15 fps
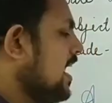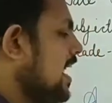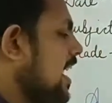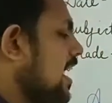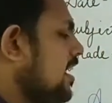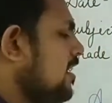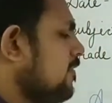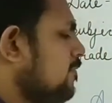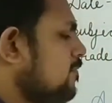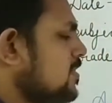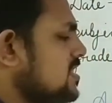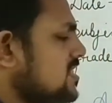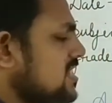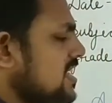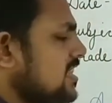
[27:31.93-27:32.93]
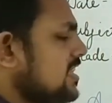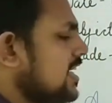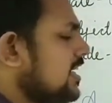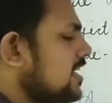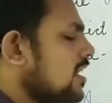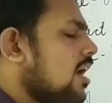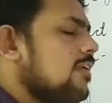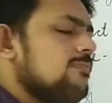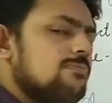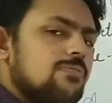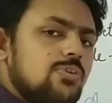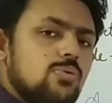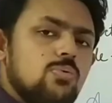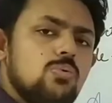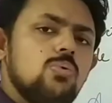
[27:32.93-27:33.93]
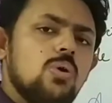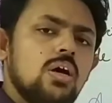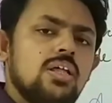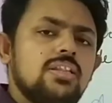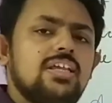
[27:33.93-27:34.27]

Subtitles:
And if we say that a few,